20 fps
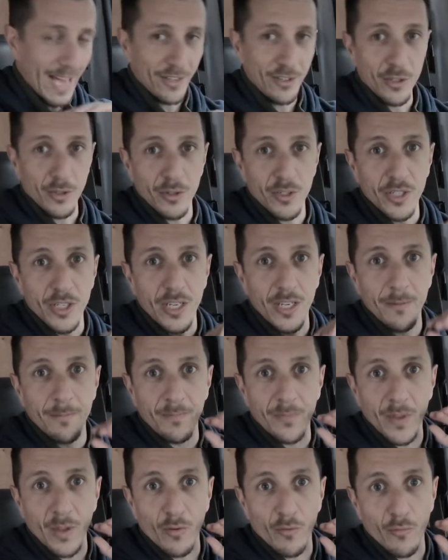As you'll see,
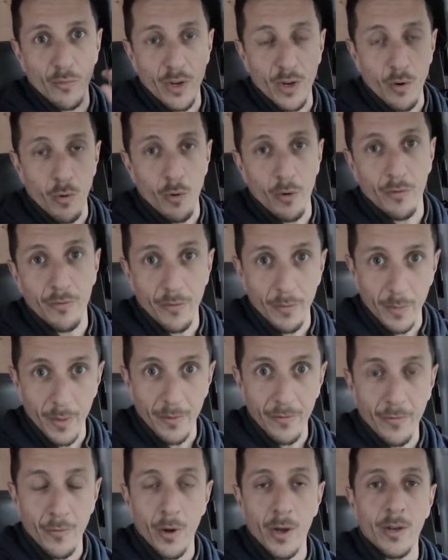record from the
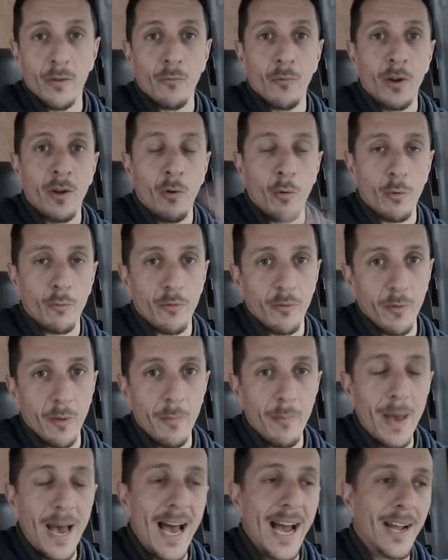front, record from the
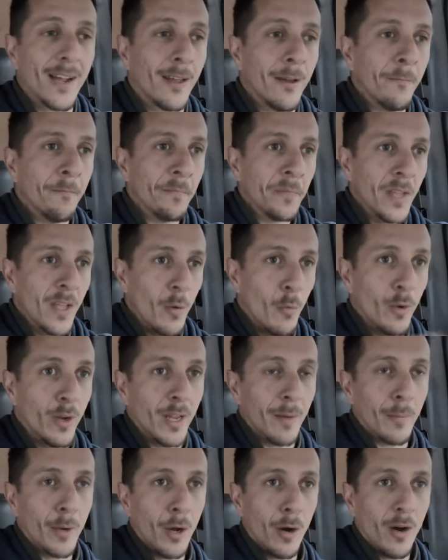back. When
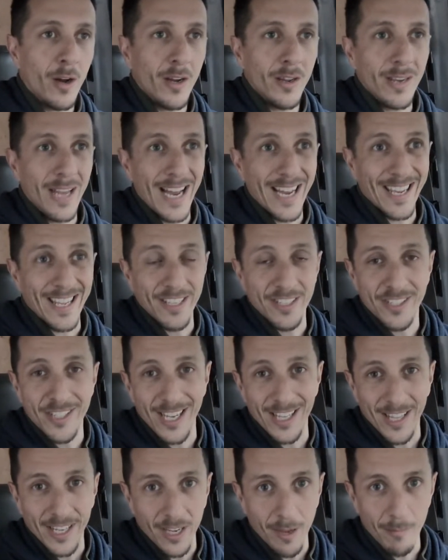I'm gone, I can
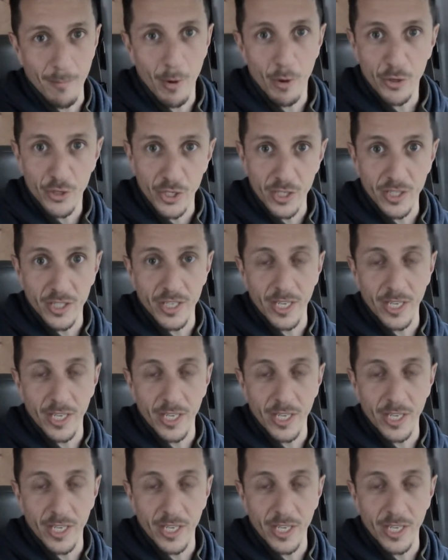set like a motion